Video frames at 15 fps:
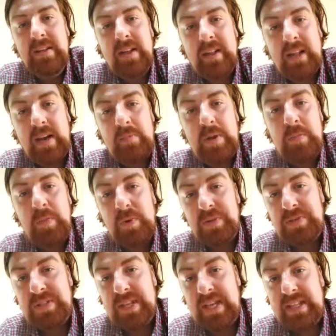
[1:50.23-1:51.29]
A lot of people
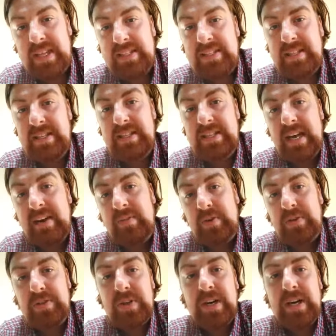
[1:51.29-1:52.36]
say that's the
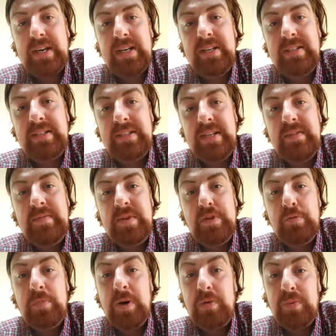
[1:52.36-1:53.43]
devil trying to deceive
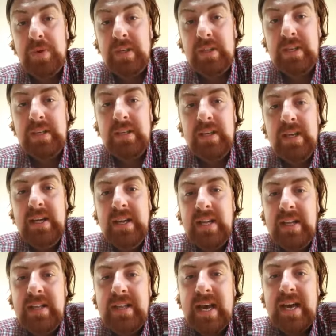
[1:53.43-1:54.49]
you, but really,
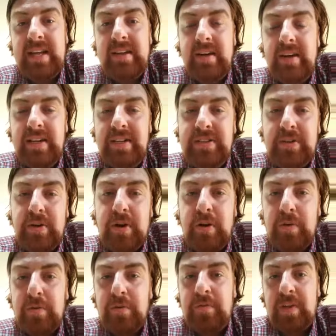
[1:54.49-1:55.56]
that is your
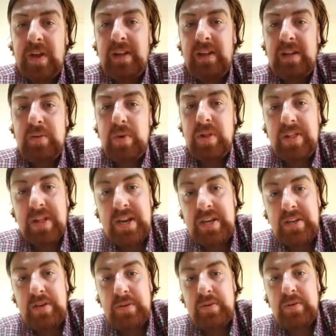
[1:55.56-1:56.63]
own failing
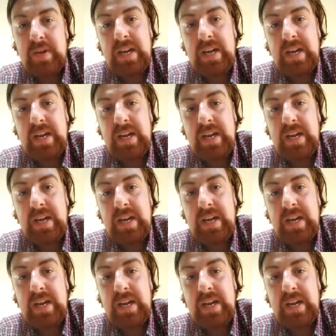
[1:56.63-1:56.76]
within you.